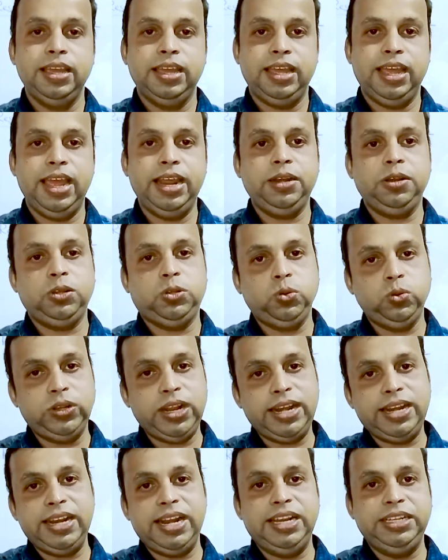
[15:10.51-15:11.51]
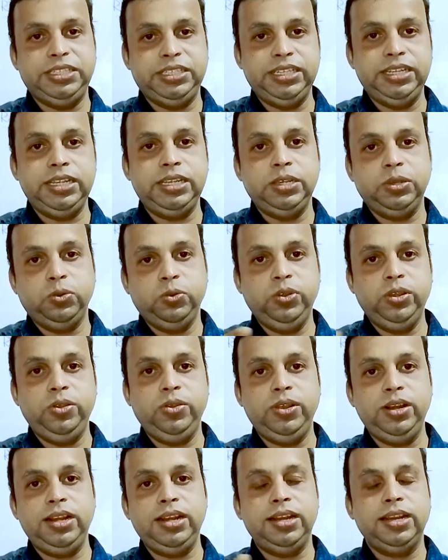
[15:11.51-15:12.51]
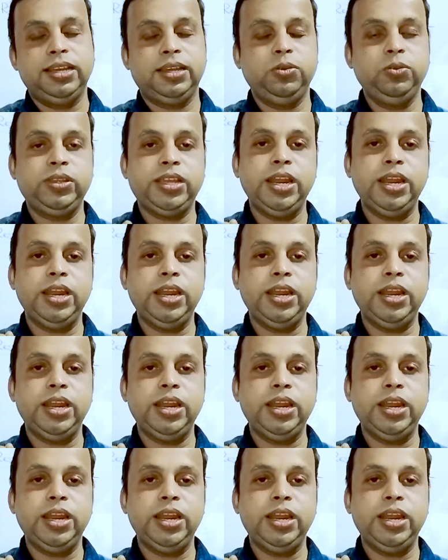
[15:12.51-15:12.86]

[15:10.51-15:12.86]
And through that energy, we